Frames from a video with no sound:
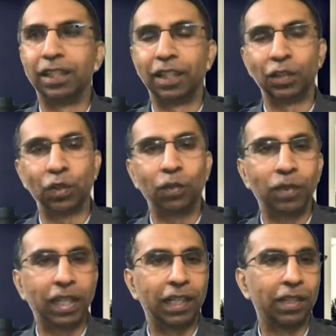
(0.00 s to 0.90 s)
There are so
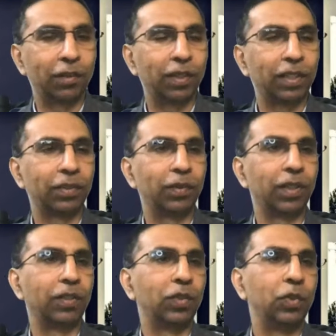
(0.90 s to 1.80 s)
many introverts who
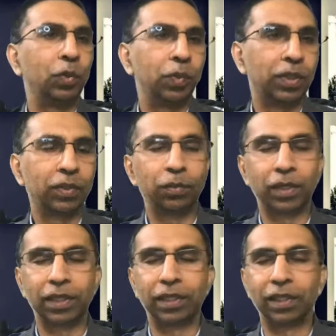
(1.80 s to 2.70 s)
are super, super
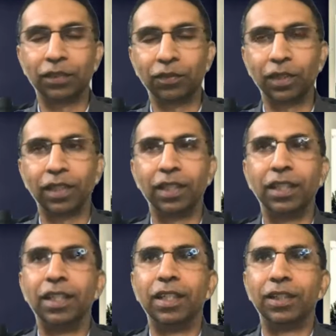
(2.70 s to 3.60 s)
successful.
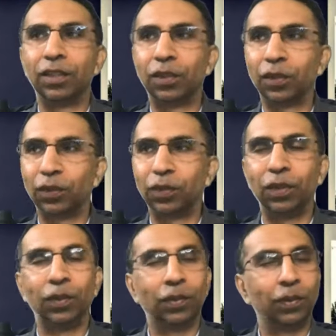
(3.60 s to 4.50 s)
So
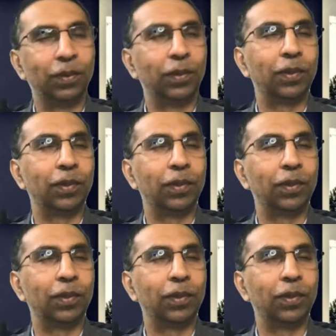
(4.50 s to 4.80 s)
you